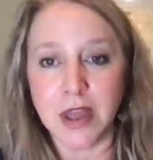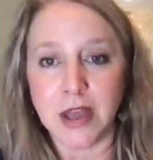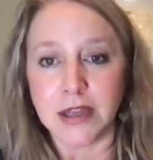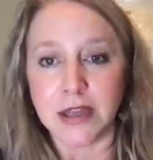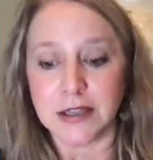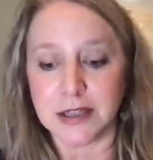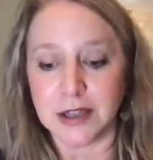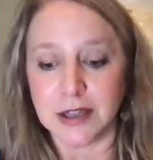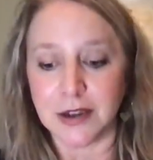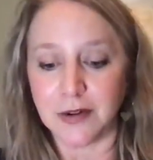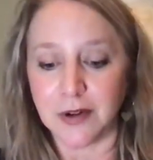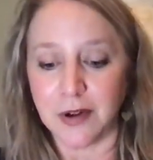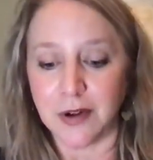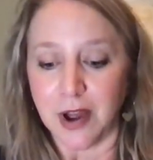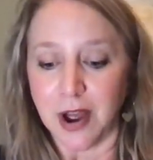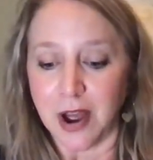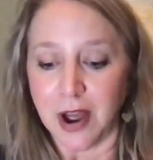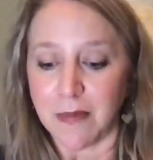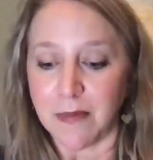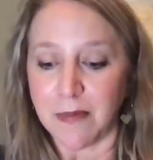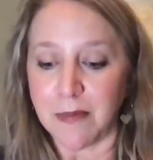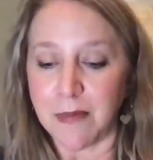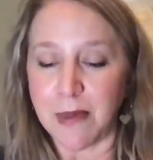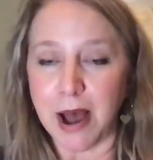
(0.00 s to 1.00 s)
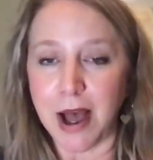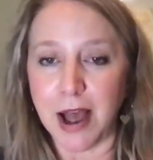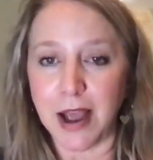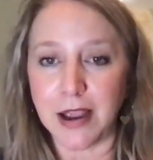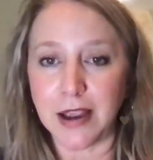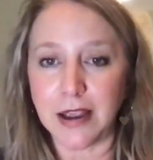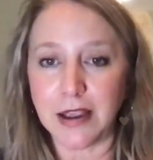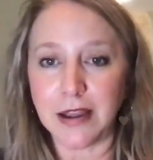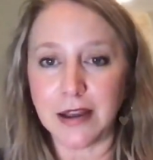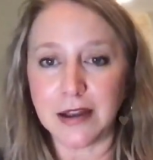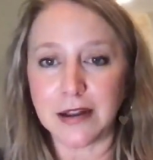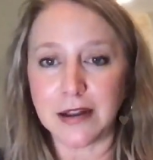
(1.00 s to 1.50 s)
So,
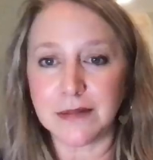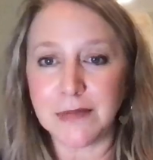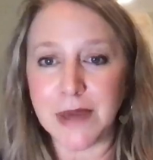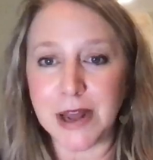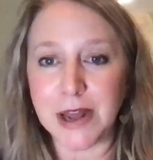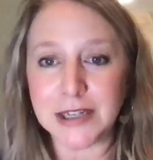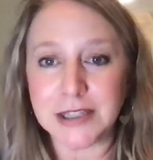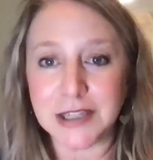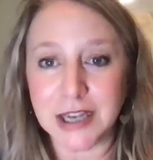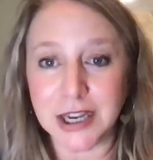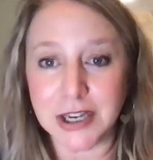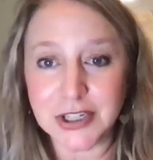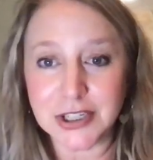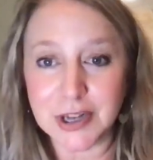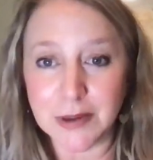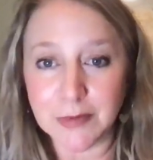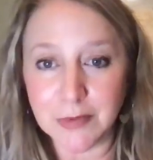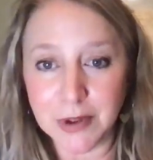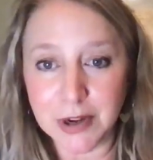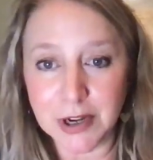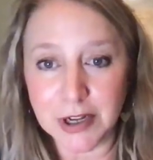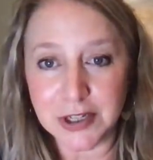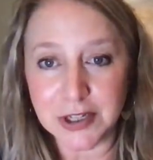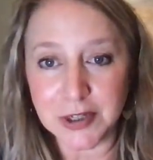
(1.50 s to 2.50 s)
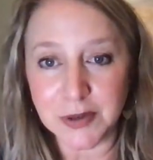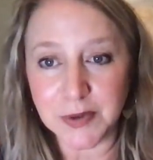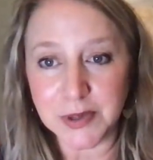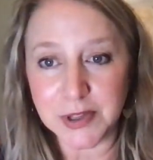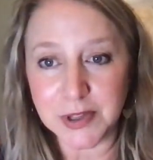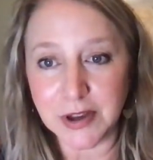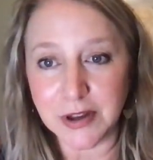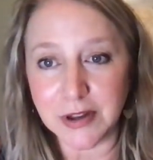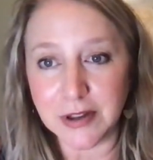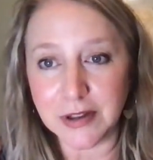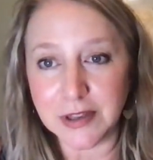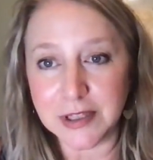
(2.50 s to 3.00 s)
my meditation I'm going to do with
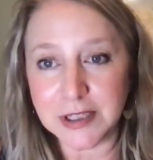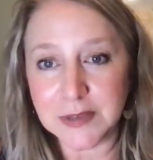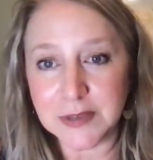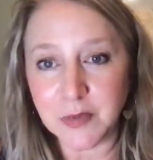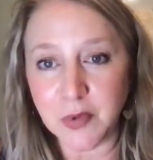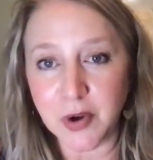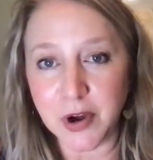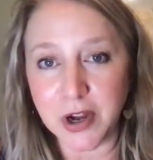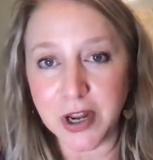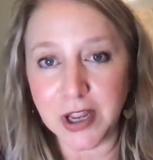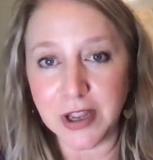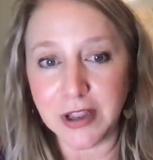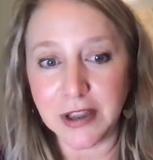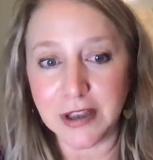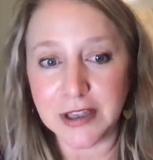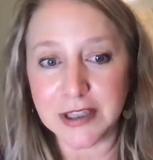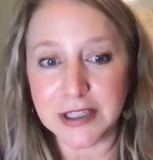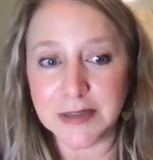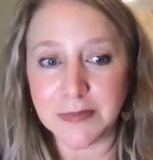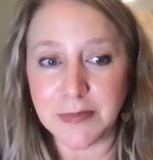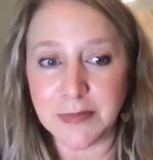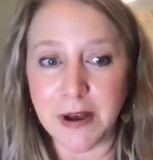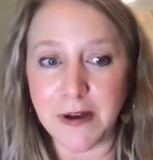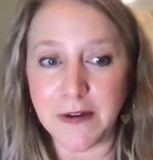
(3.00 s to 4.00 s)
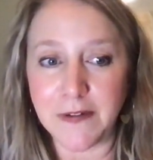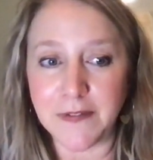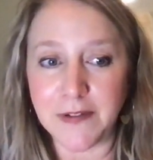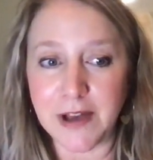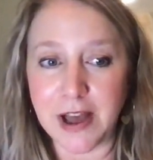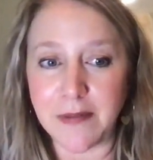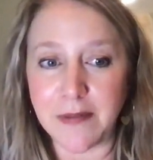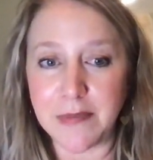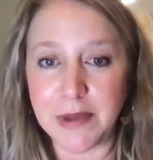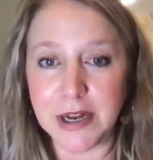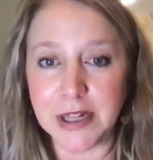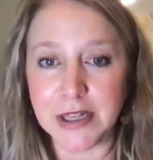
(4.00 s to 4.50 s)
y'all this morning is about
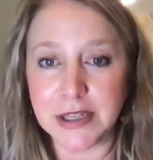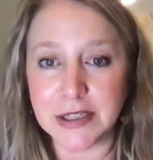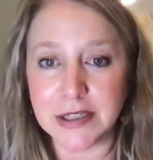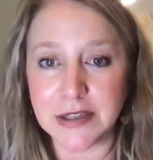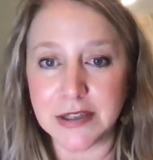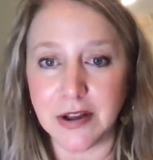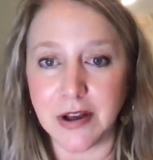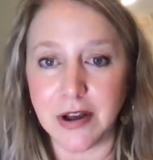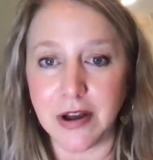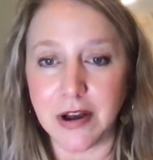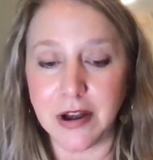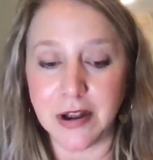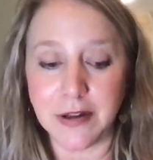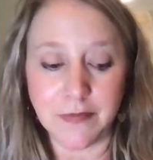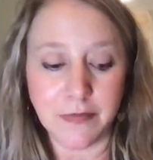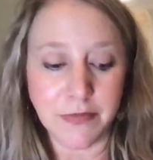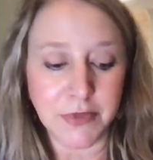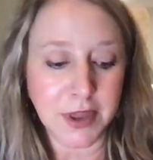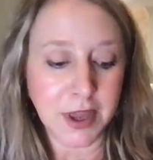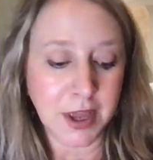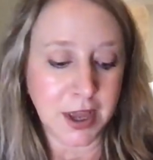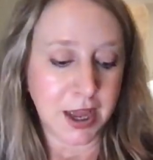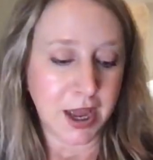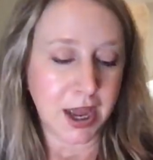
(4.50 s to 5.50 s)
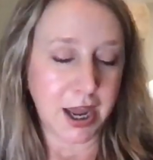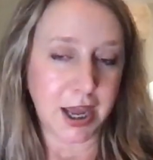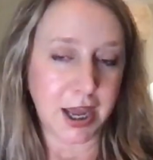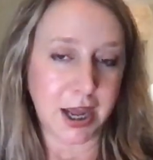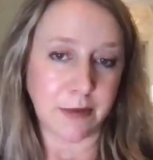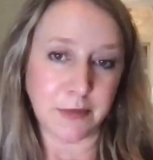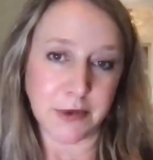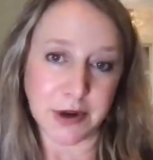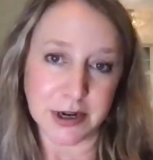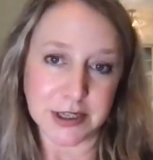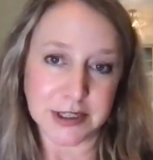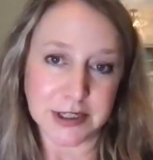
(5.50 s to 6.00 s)
five minutes long, and I'm
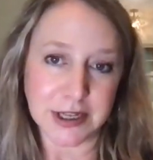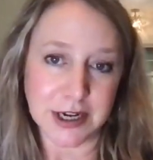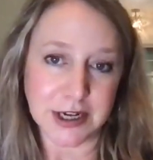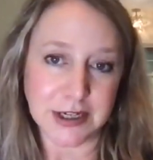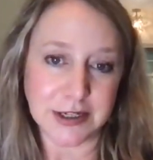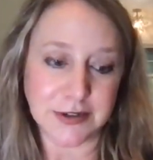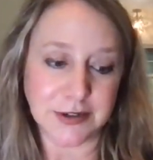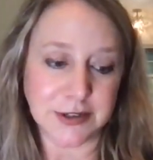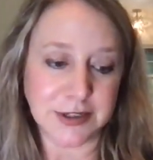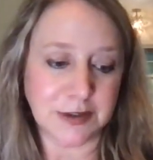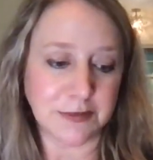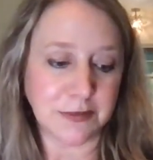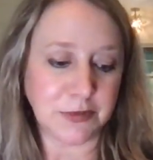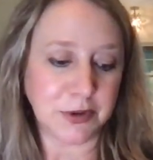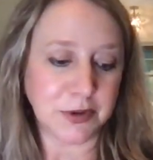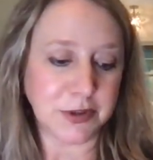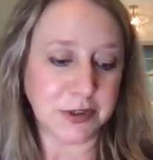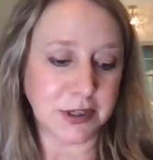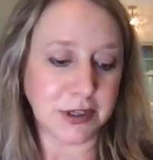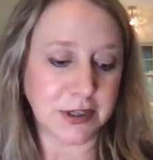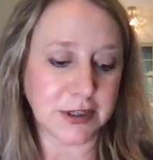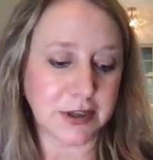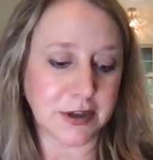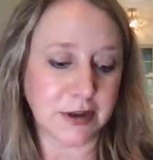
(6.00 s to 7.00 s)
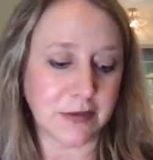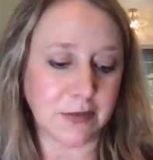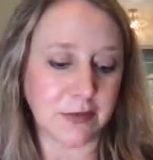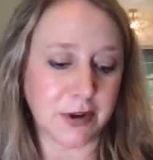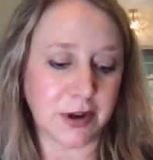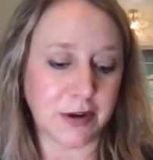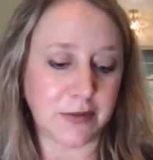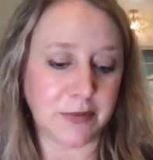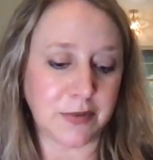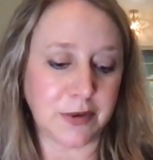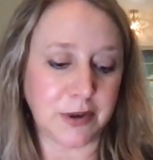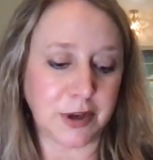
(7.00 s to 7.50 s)
going to set it to some music. So, I'm going
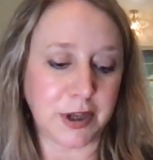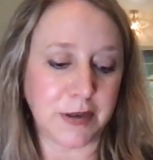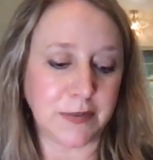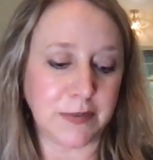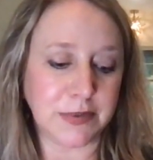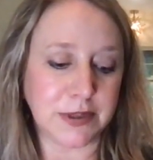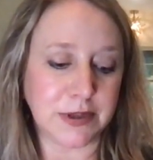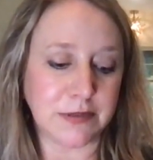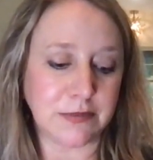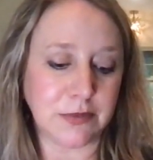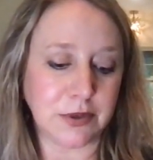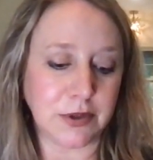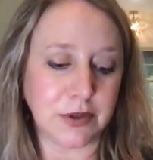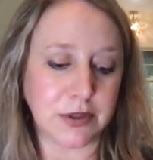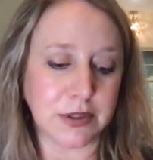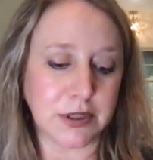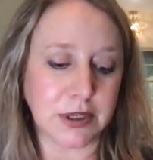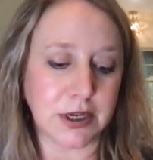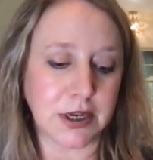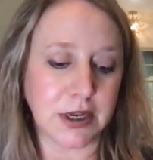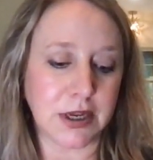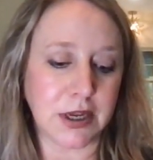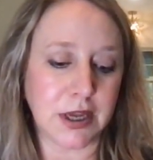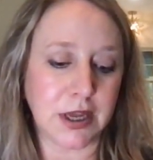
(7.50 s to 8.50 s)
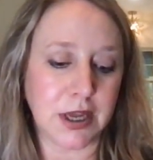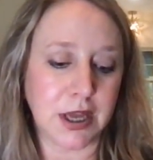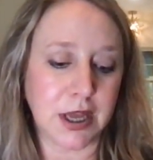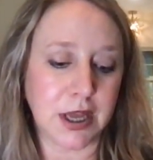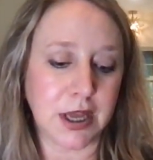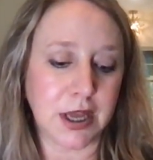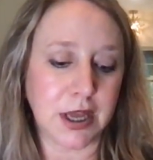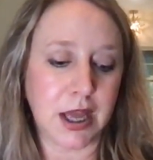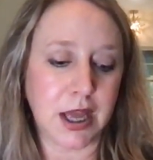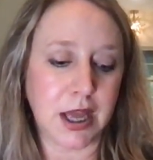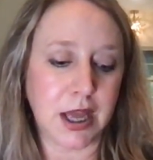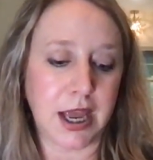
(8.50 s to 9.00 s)
to pull up some music,
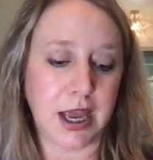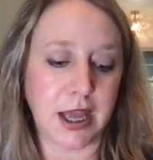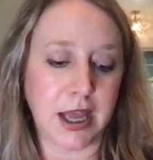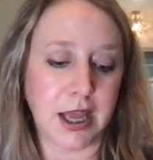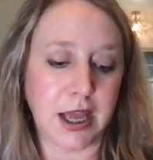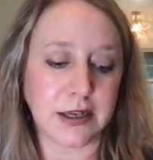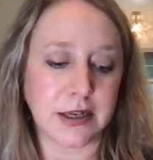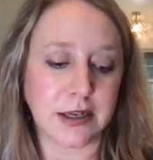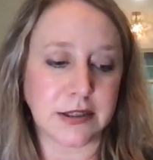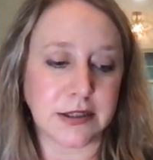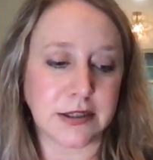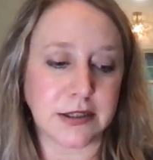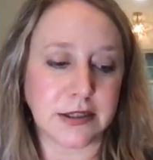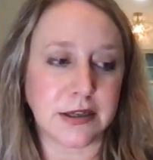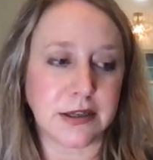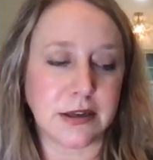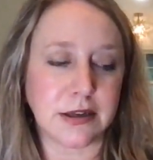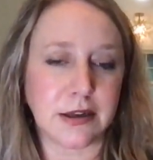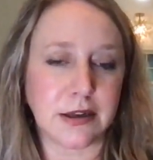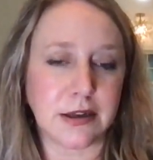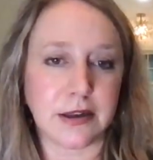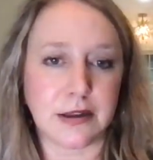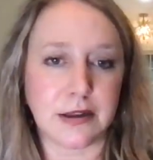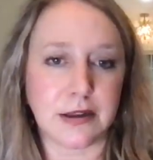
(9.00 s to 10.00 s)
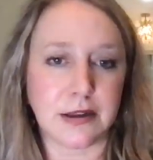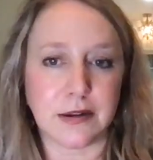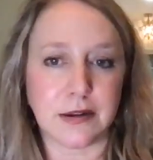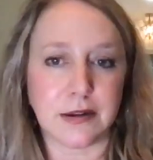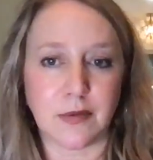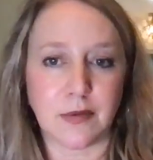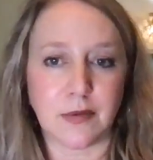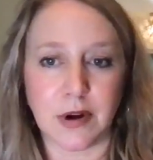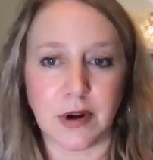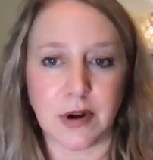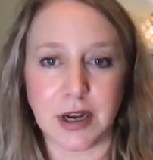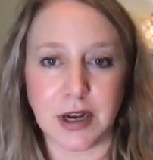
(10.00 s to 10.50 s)
and
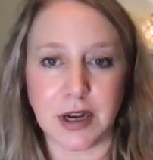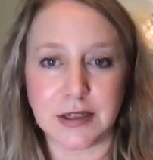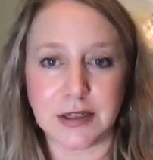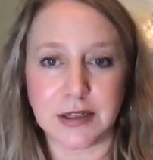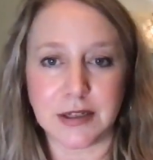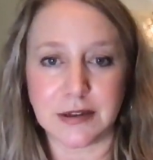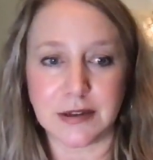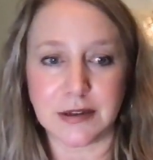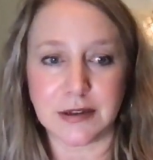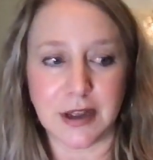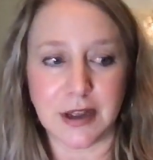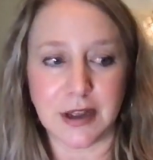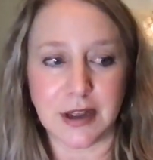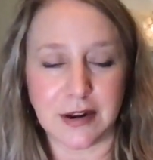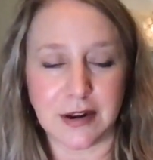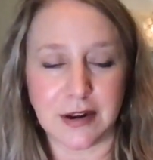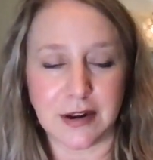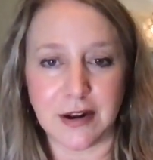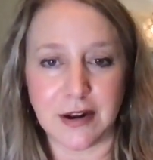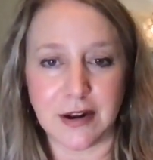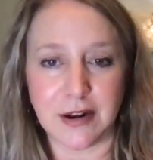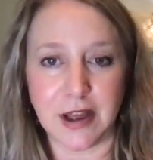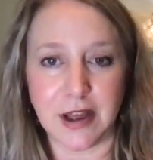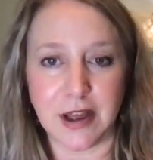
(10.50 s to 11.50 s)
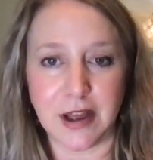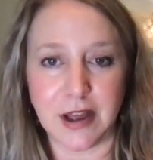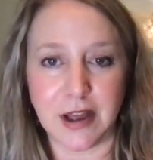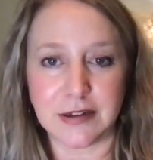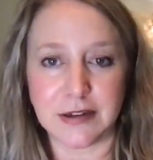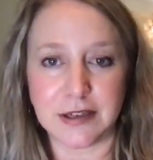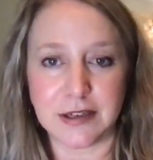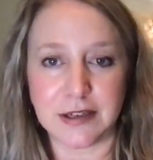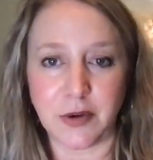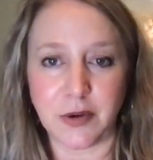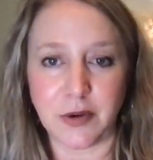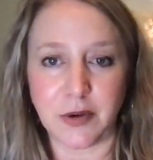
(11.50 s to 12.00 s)
we're going to uh, not
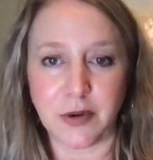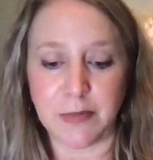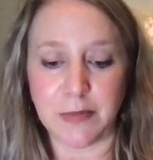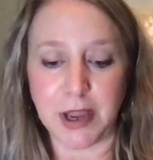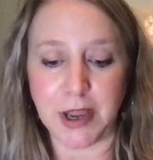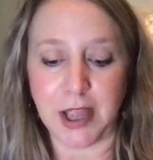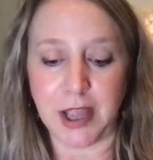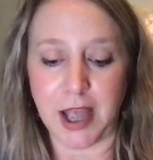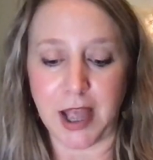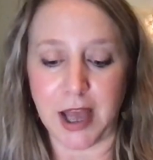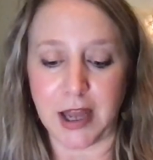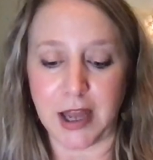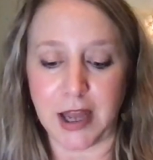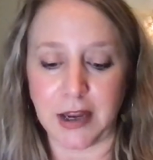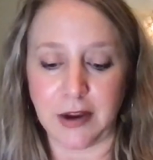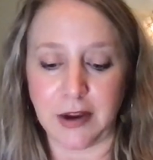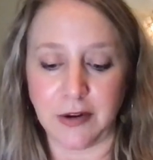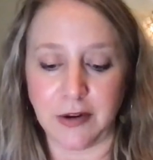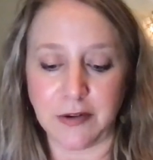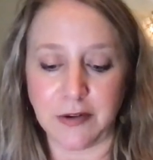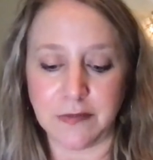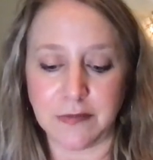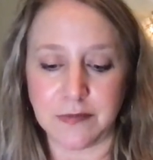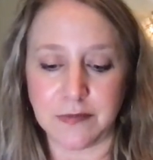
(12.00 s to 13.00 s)
deal with my cat here.